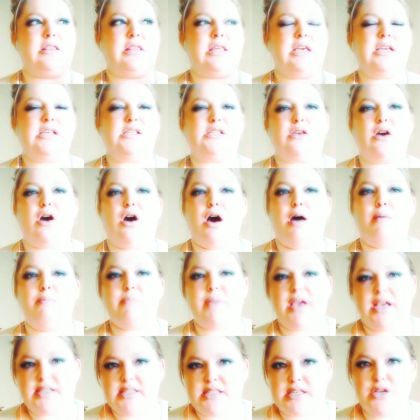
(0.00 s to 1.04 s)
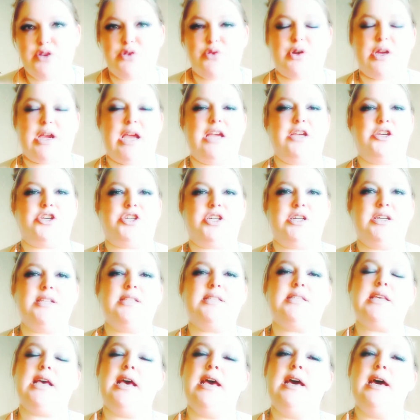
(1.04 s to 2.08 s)
these amazing
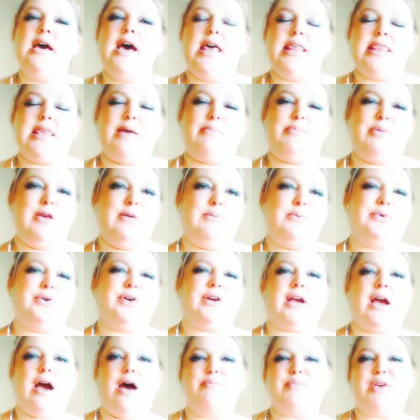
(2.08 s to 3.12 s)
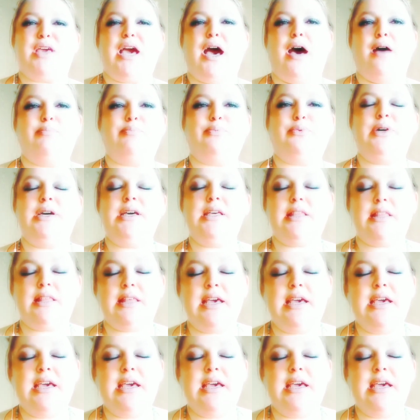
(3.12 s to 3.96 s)
creations that people are coming up with,